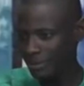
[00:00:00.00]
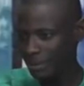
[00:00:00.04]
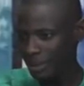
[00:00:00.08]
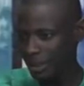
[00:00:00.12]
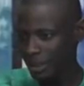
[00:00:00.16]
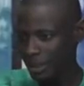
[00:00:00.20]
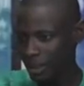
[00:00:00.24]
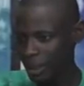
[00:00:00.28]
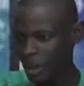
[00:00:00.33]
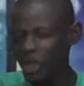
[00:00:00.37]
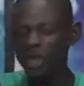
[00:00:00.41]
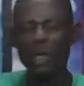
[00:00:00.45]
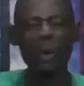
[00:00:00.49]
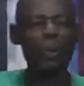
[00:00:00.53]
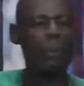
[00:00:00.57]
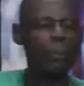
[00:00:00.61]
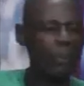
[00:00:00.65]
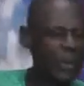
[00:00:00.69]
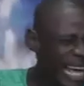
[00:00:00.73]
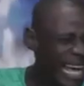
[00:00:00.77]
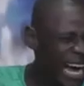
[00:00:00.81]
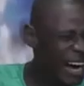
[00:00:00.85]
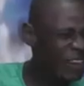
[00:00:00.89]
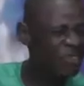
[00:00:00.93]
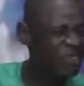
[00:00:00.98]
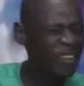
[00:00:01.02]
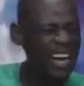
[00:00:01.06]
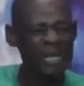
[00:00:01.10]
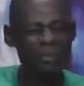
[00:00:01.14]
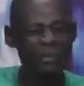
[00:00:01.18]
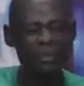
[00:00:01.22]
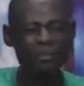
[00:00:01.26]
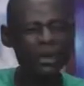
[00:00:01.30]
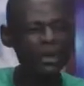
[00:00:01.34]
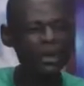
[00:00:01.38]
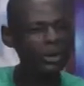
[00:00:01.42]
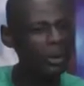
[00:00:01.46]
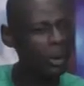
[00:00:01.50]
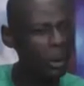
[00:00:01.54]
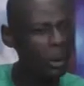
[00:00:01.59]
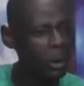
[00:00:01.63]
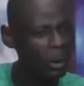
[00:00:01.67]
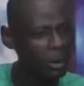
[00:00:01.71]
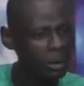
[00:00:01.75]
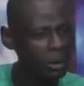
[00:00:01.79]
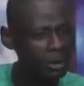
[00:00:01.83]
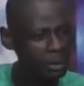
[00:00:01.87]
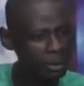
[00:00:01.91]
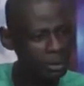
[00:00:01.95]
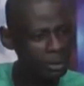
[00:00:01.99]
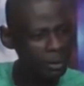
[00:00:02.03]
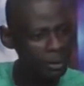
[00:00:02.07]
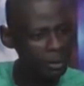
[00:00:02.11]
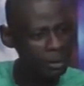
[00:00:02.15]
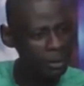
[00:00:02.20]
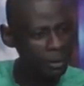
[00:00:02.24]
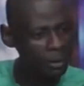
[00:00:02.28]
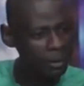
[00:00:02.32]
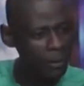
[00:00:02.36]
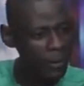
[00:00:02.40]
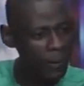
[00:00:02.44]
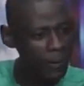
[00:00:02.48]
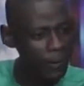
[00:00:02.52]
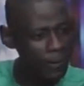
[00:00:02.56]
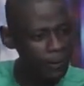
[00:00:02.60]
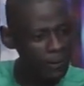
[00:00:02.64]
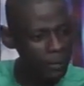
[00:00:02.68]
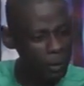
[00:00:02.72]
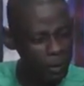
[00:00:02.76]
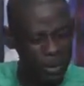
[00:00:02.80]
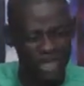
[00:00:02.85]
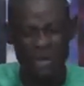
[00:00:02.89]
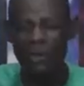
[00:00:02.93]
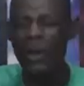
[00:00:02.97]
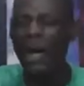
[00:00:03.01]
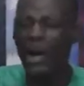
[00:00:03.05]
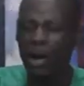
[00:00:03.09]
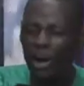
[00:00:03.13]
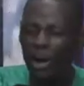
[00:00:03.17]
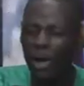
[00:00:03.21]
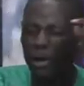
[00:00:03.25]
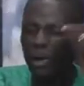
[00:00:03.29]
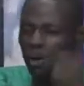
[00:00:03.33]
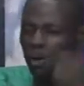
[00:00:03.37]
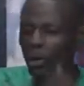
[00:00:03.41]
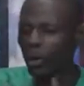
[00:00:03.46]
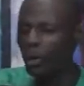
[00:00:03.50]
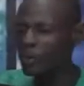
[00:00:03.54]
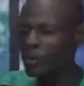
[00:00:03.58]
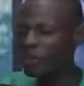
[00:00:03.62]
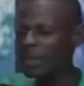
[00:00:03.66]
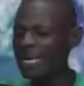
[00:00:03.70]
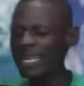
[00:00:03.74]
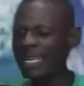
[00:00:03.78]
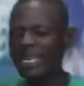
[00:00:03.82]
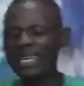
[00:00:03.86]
You need to pray and fast before you go. You see, when God told me,